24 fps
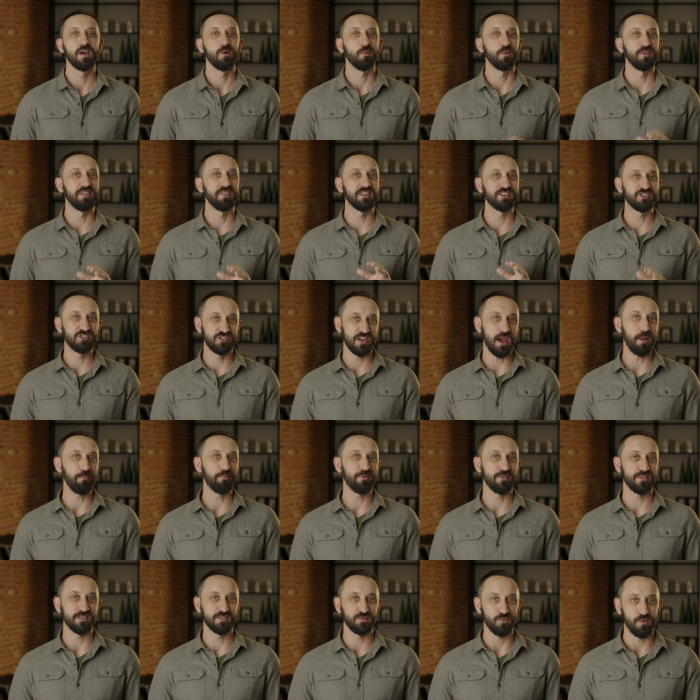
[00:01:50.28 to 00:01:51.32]
When the
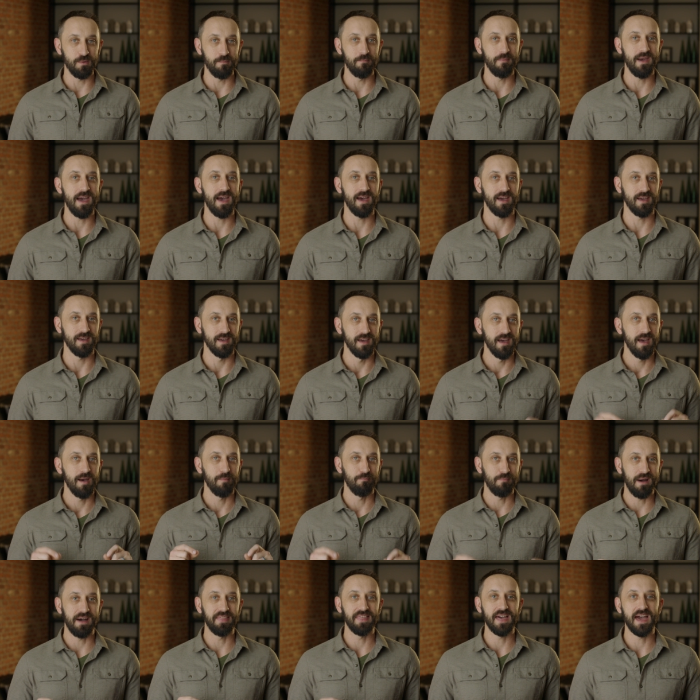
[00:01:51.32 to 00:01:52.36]
shepherds were met
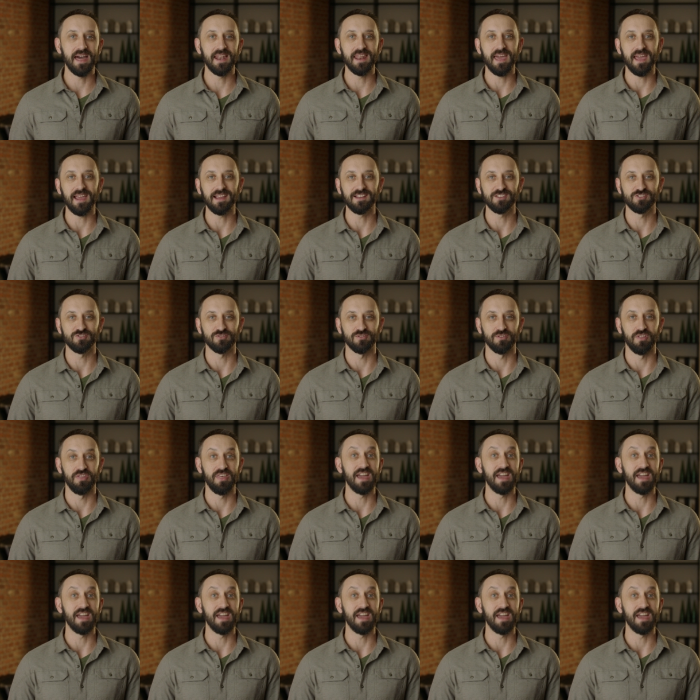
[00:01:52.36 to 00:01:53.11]
by that angel,